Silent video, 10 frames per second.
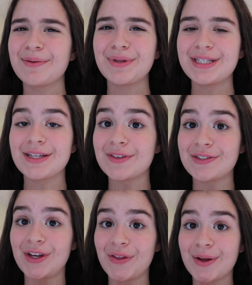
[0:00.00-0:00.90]
please give
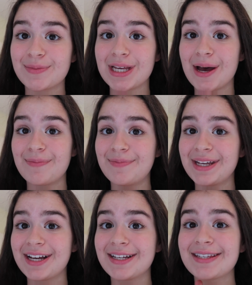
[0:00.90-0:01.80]
this video a thumbs up
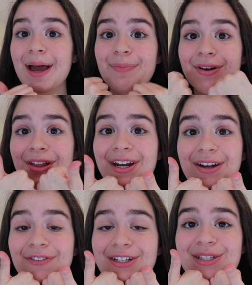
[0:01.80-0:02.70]
because I put a lot of
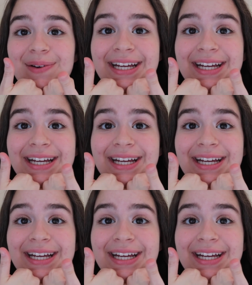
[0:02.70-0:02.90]
effort into